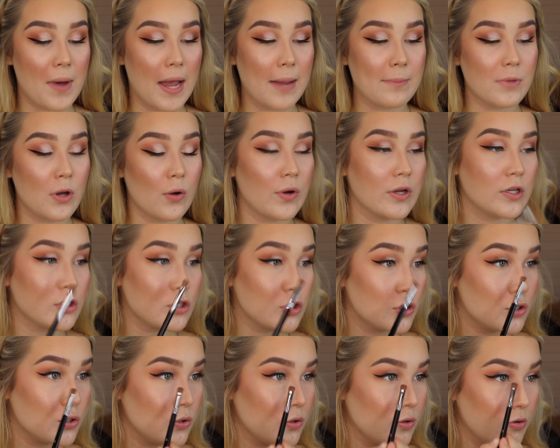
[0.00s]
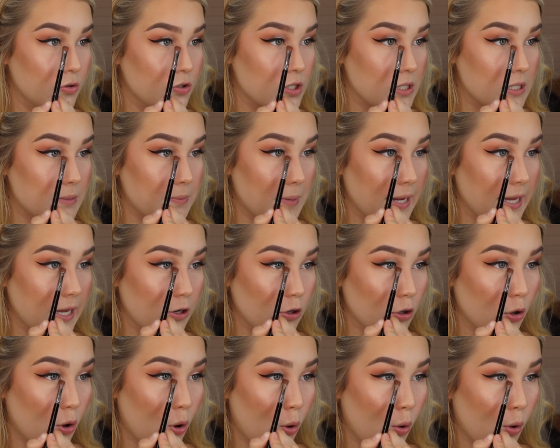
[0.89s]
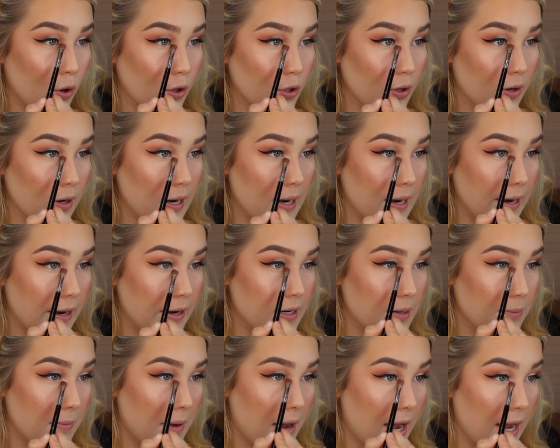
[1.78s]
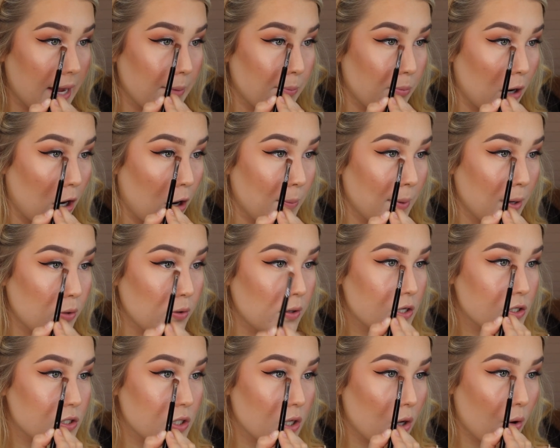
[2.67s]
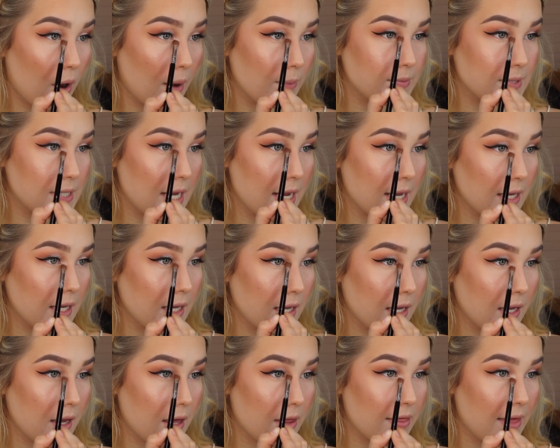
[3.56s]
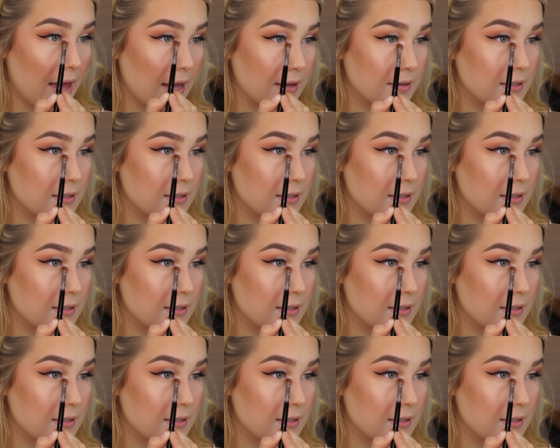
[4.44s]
I'm going to do just my inner corner and my brow bone. So I'm taking that